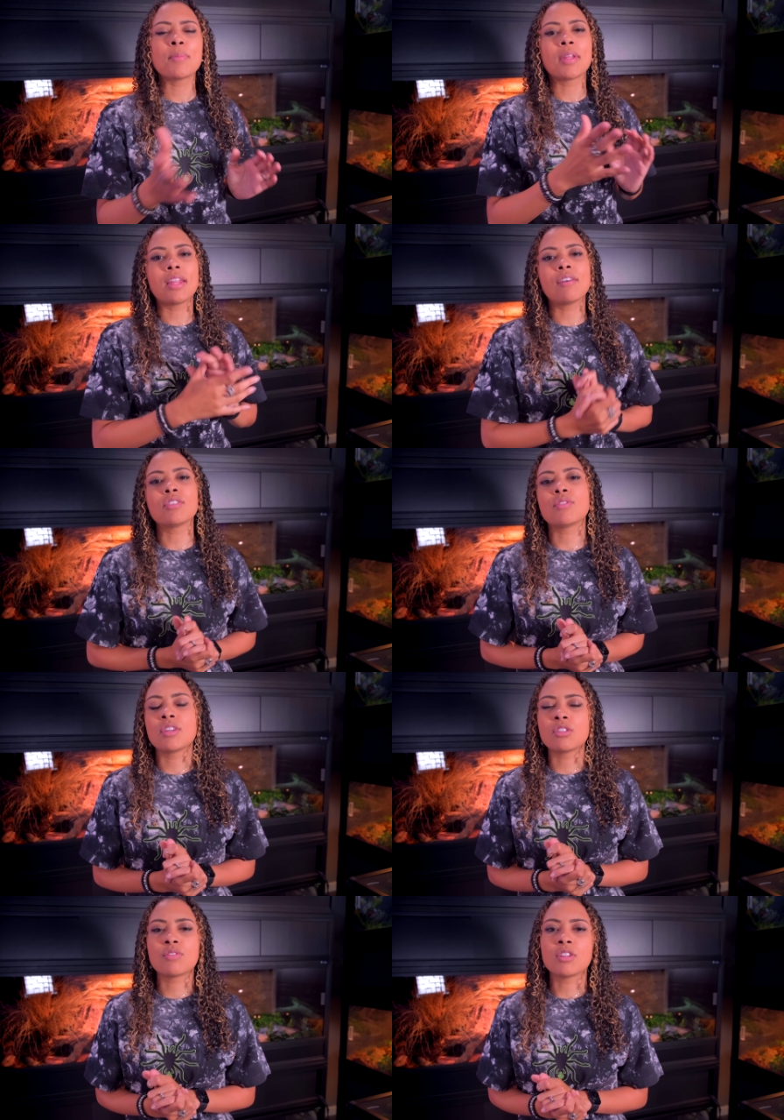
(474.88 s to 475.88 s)
beginning of this
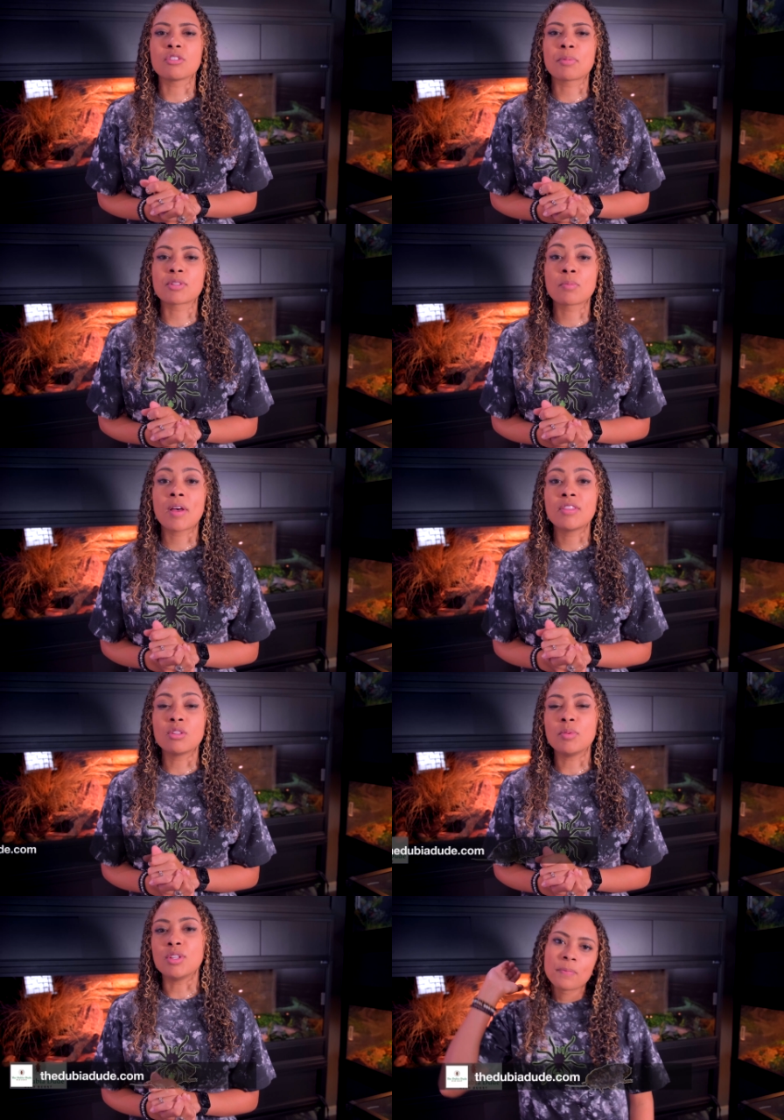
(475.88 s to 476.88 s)
video is sponsored by the
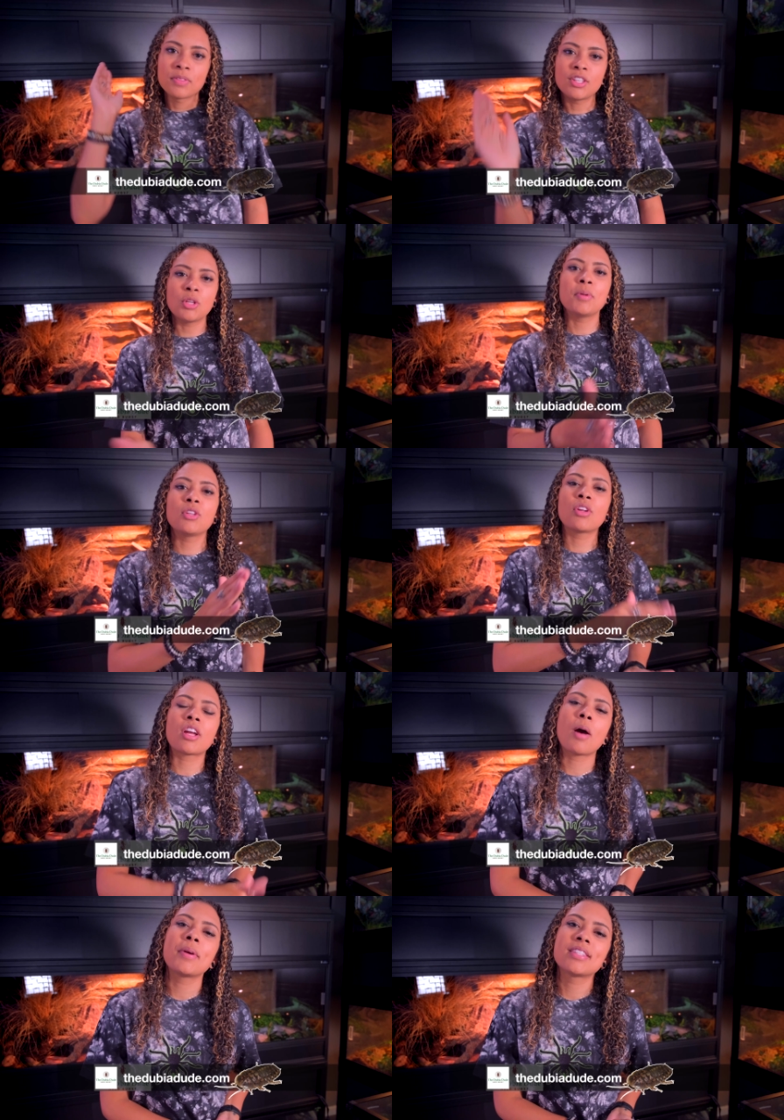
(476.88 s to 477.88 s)
Dubia Dude.
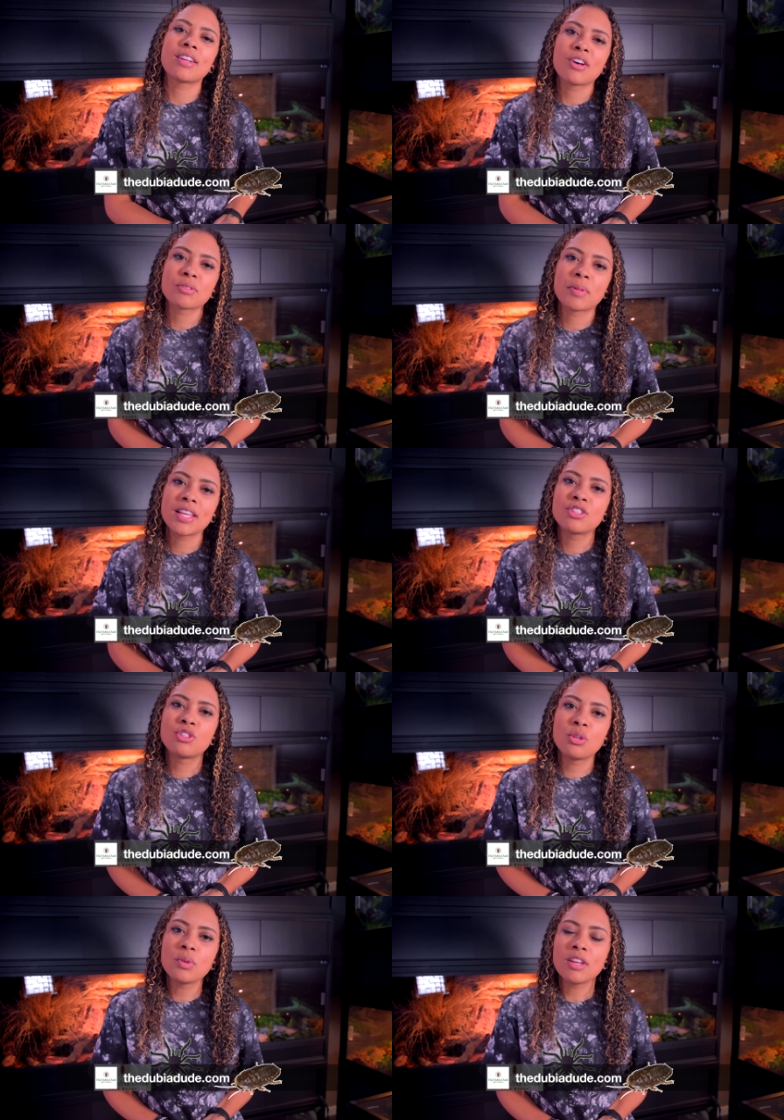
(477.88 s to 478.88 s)
Thedubiadude.com is an awesome place
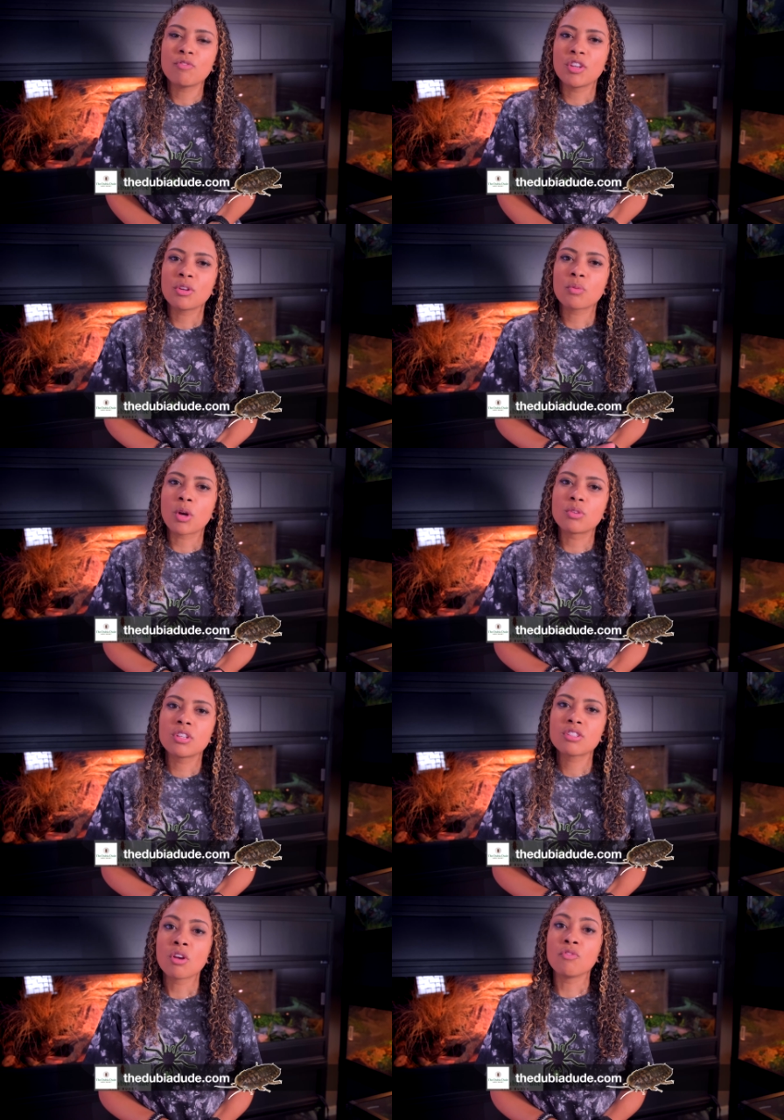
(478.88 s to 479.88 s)
to get feeder
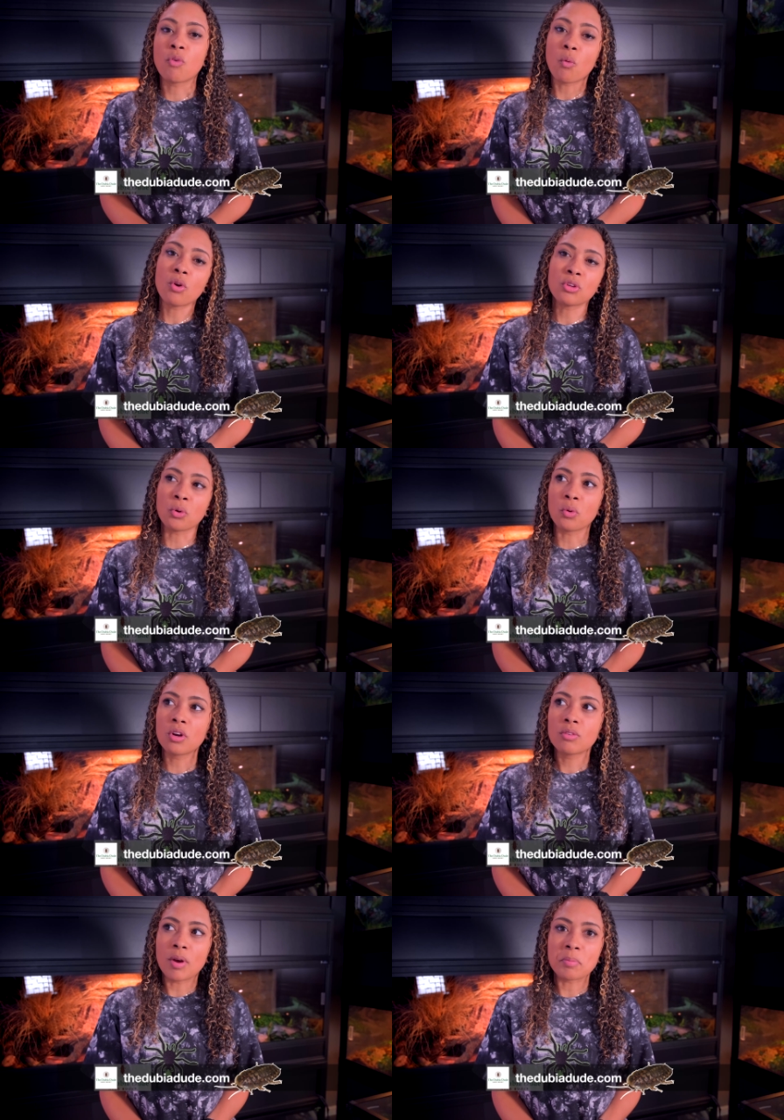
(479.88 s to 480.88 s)
roaches for
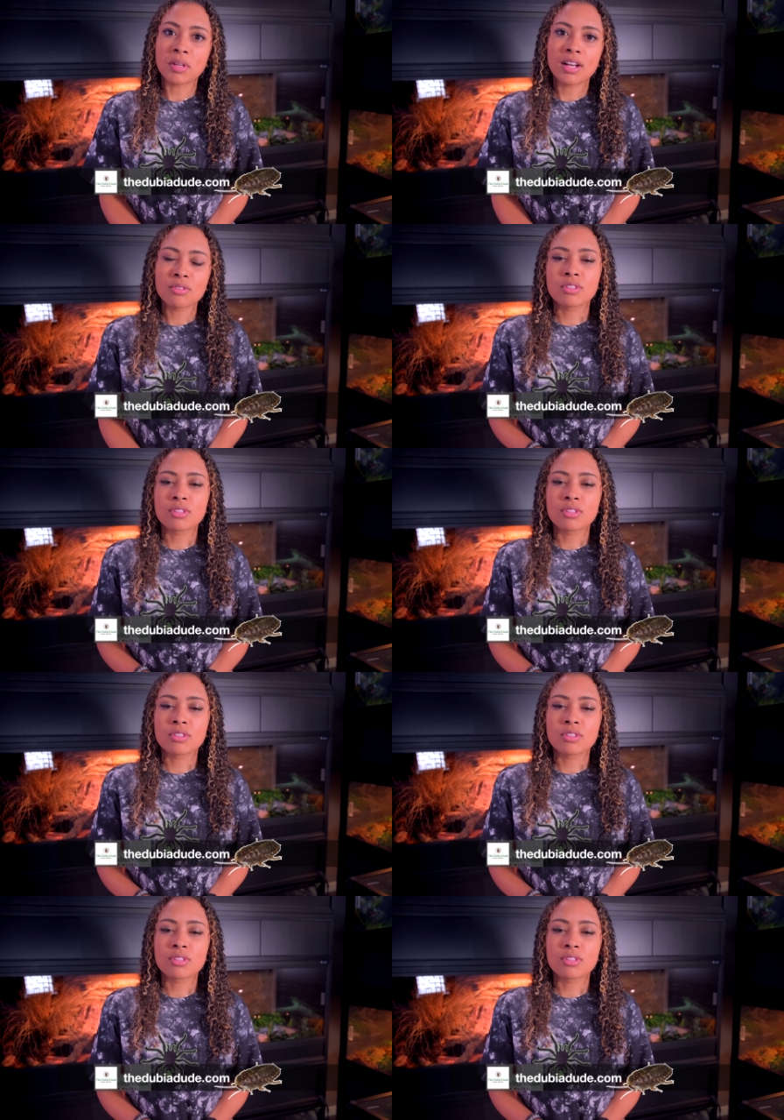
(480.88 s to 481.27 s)
your reptiles